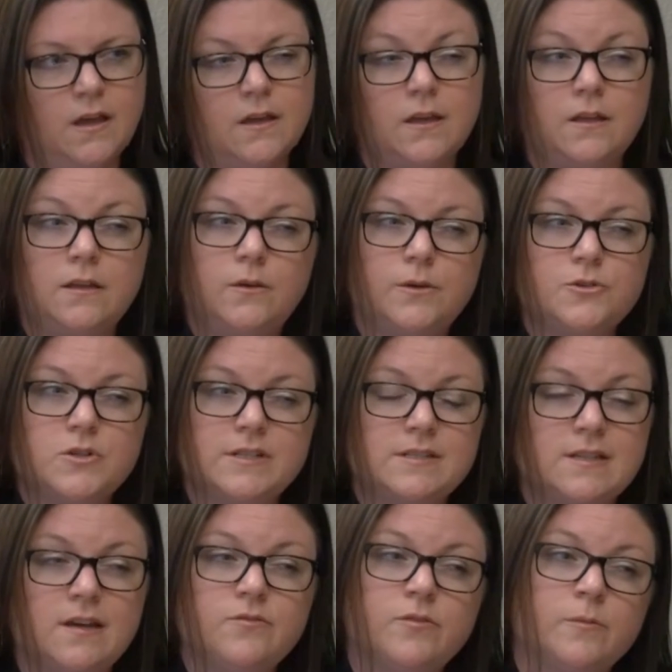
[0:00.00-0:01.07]
Can you address
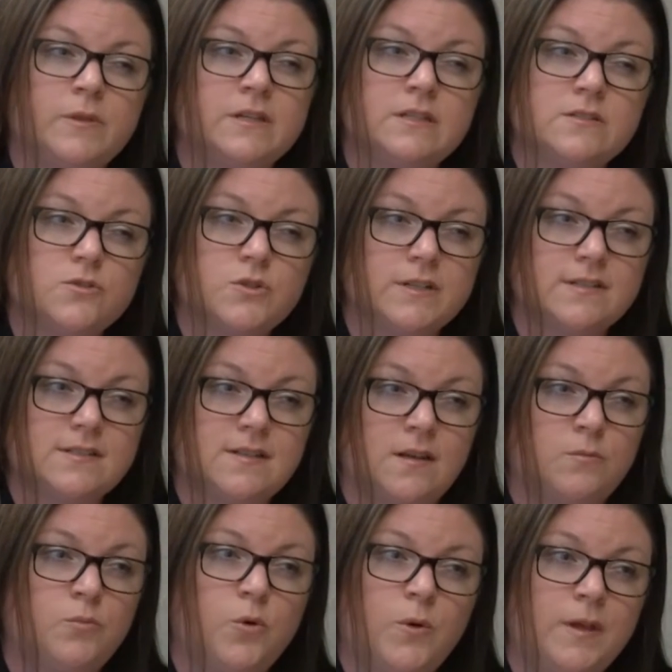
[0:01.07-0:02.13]
that from the district
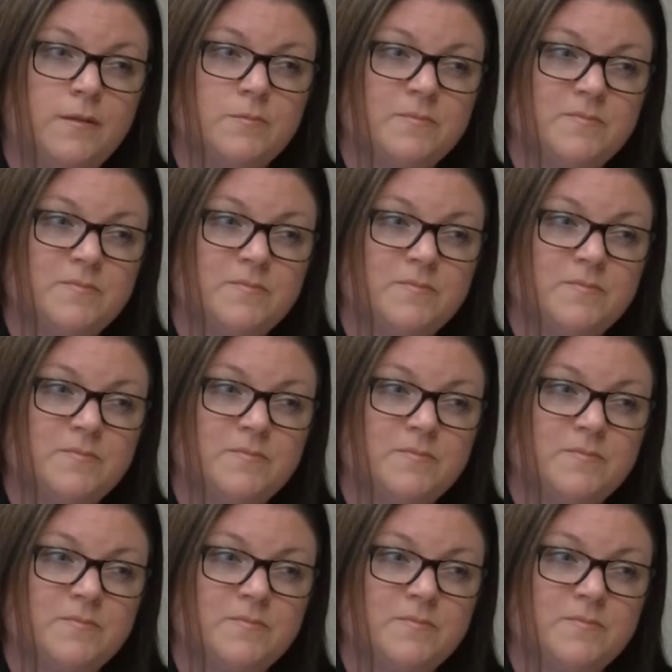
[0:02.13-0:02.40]
standpoint?